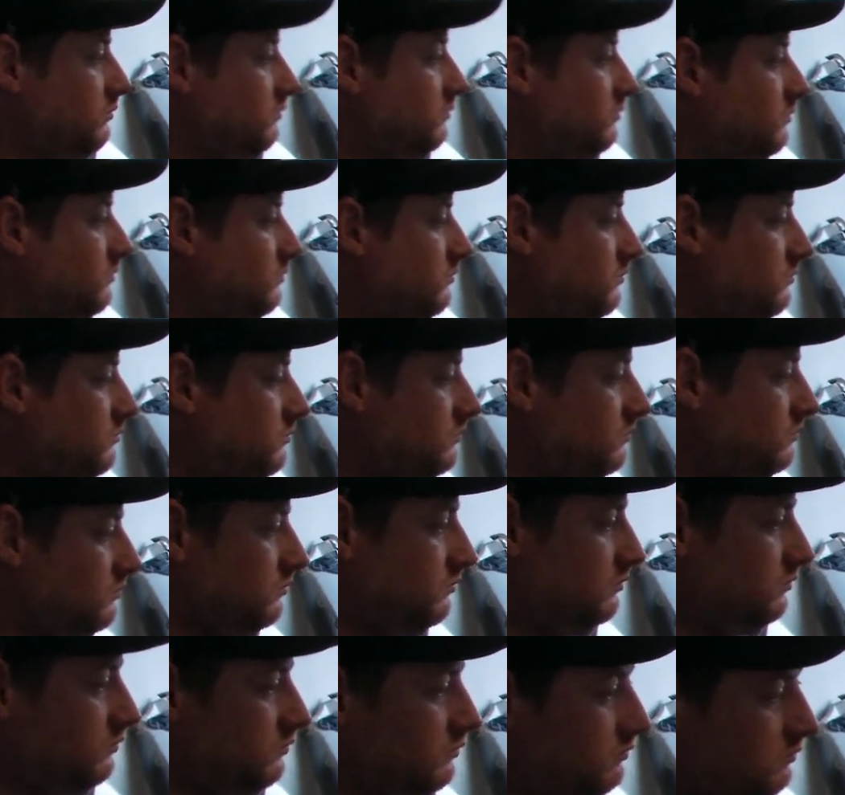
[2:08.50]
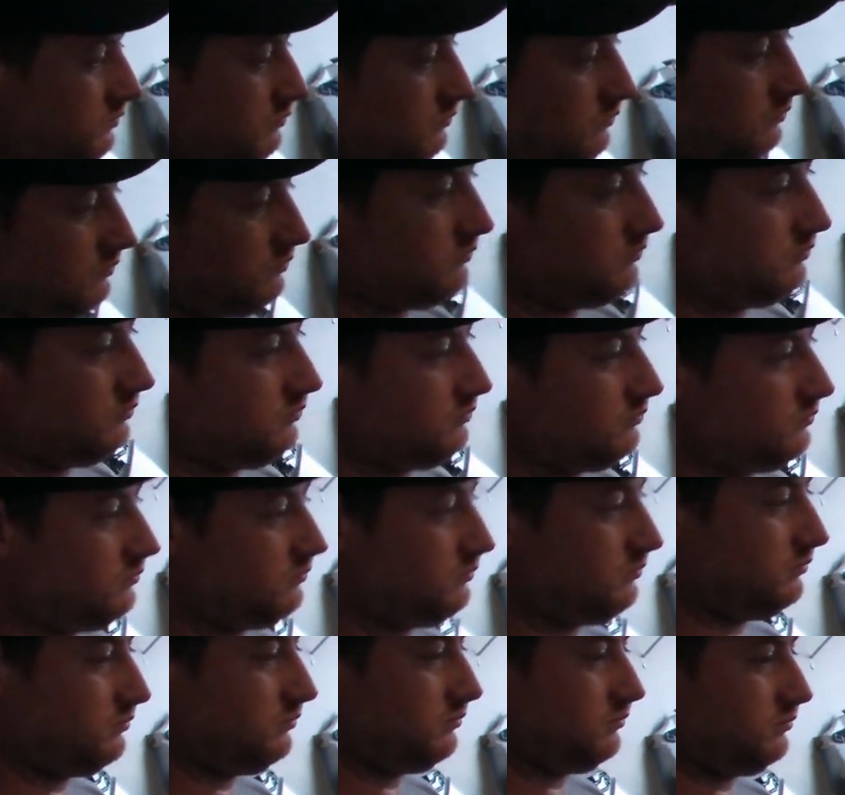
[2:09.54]
it's like
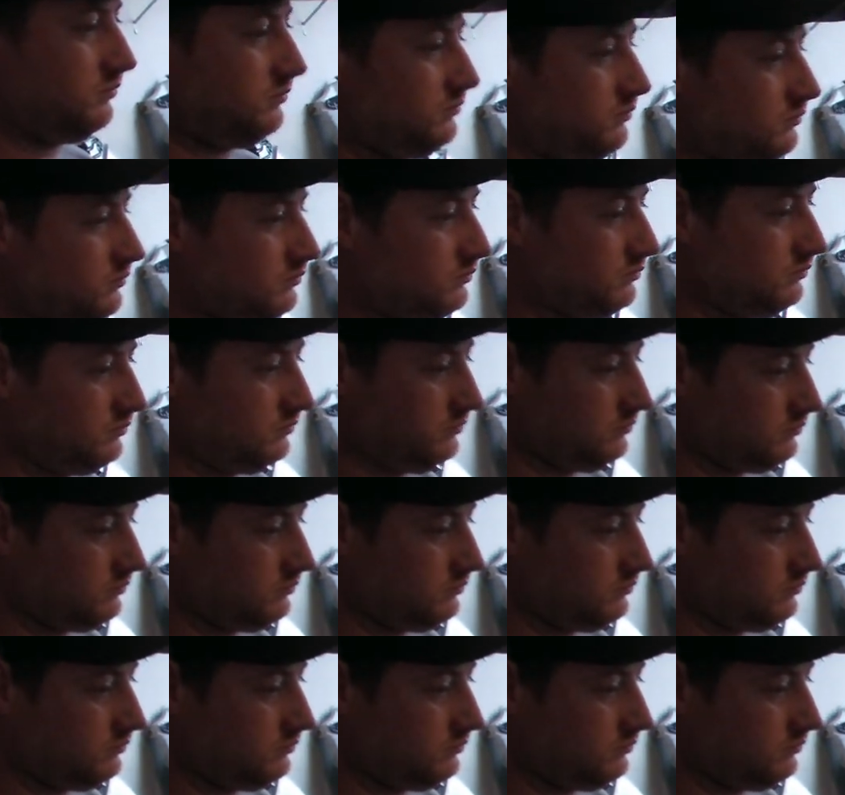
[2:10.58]
right there.